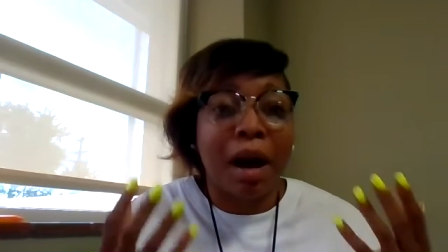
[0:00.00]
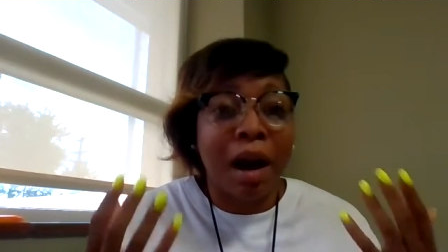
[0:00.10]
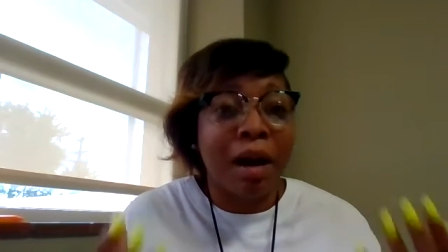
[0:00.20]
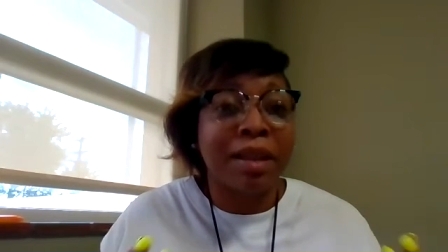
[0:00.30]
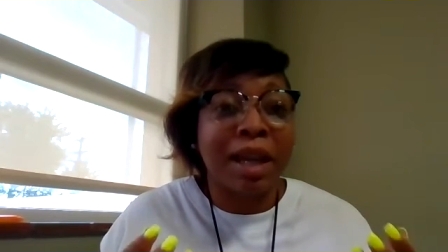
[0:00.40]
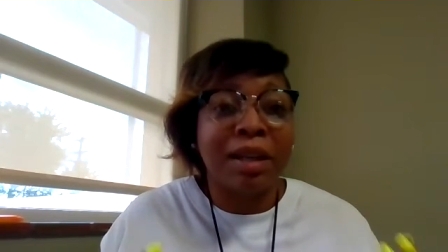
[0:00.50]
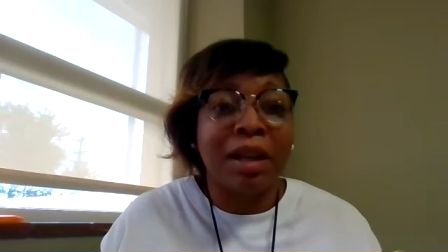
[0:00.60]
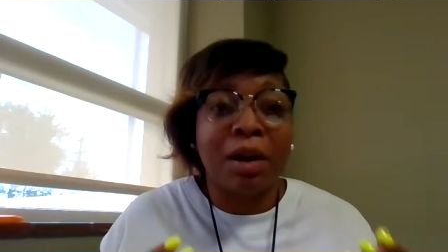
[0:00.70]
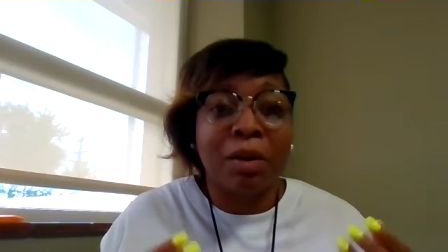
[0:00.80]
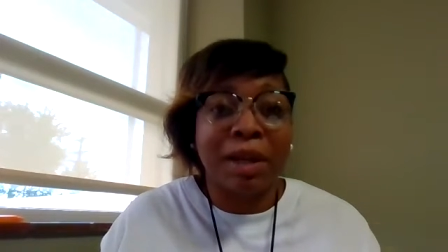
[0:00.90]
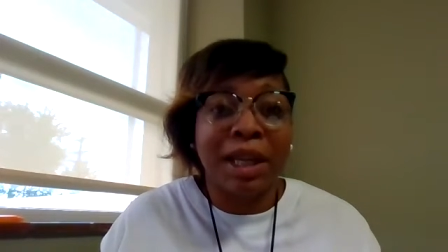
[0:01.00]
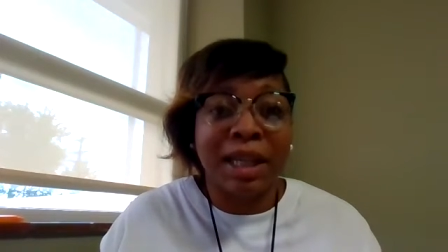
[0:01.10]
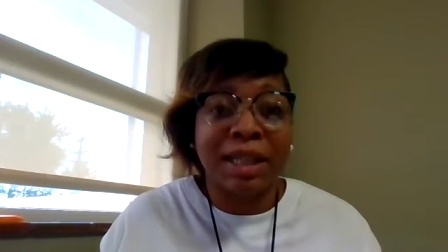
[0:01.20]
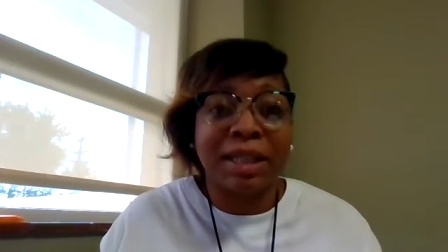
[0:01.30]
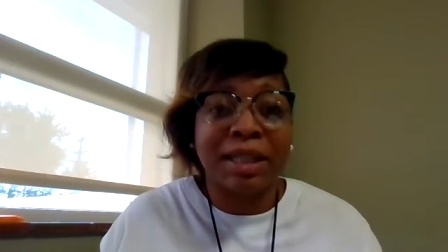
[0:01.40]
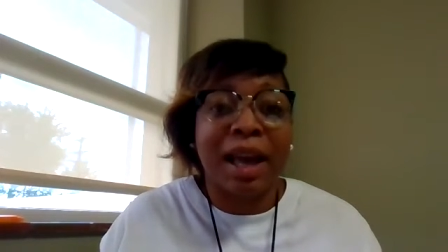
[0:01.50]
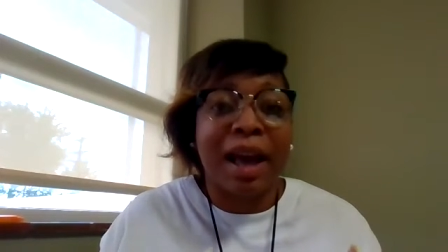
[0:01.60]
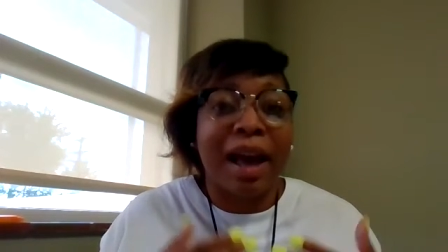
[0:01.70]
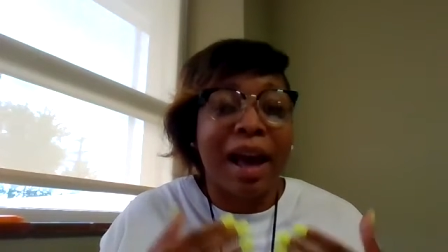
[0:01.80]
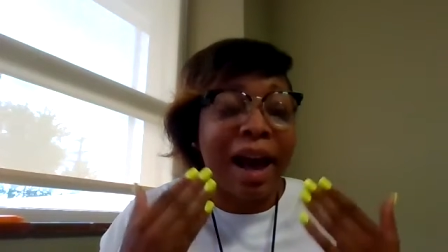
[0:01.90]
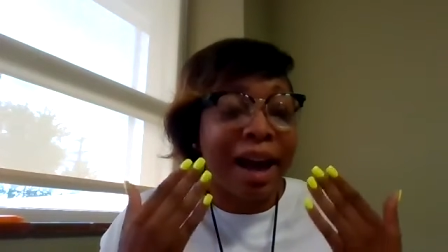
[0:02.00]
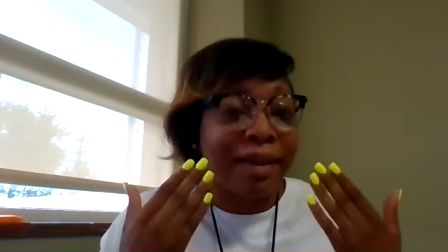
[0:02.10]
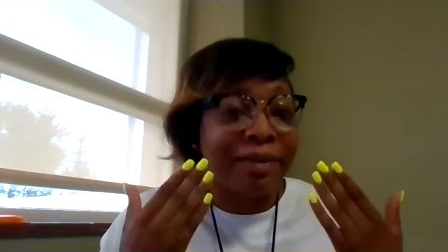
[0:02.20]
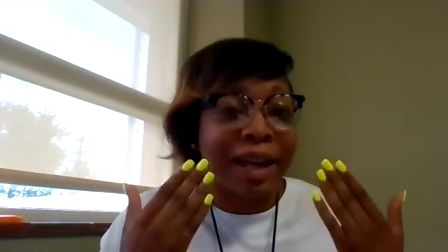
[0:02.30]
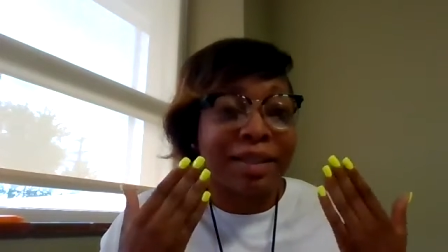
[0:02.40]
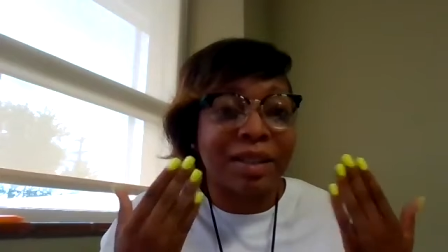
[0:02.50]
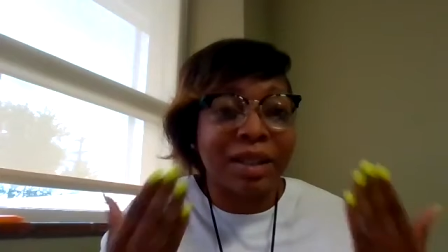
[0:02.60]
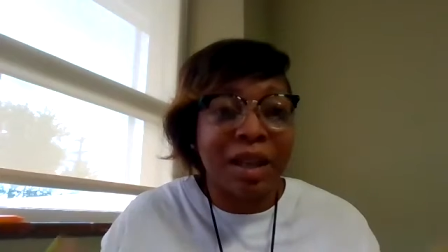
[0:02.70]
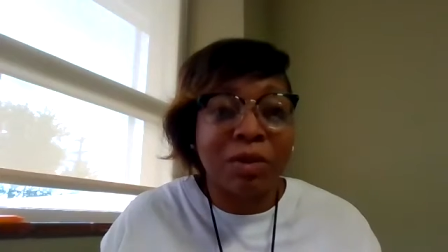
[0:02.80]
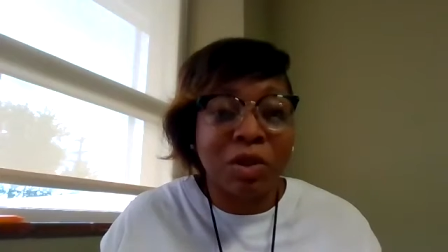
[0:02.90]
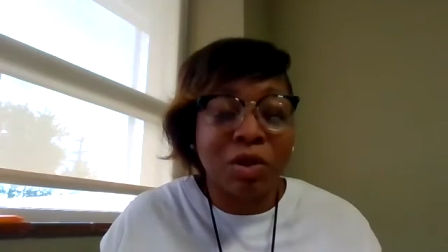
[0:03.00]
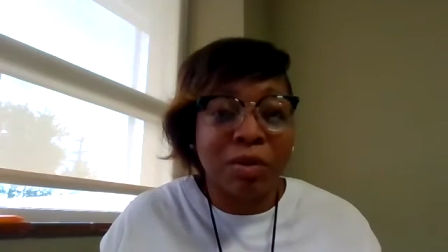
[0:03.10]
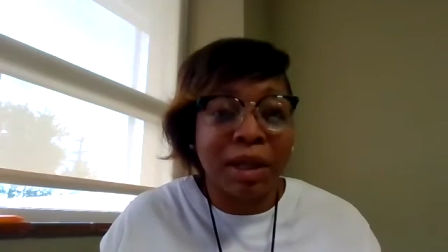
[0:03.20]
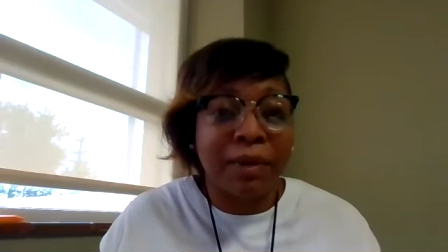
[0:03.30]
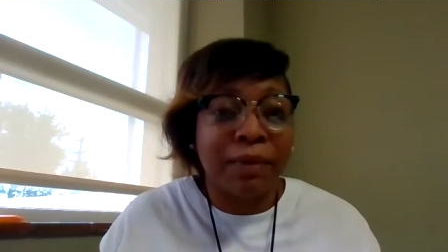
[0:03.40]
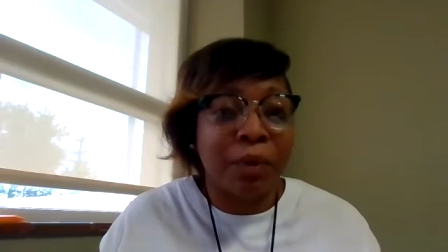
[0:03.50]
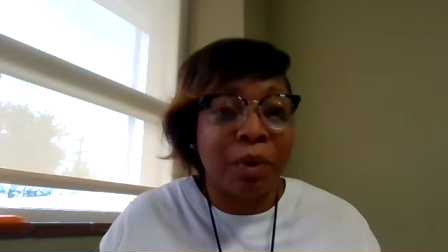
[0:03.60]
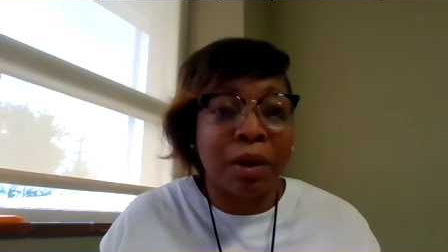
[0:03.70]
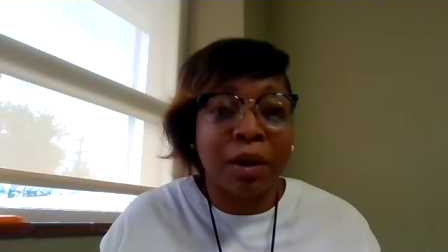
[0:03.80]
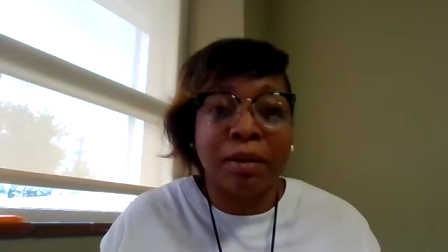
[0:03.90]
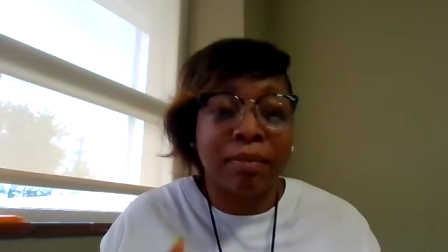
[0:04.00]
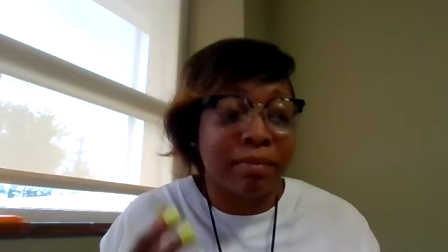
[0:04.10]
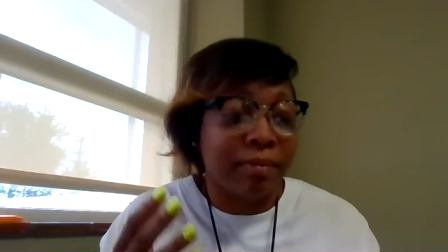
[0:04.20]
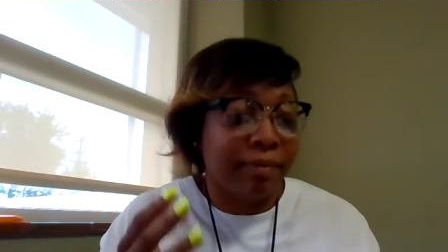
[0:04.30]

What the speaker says: all they know is I've got to stay on the street for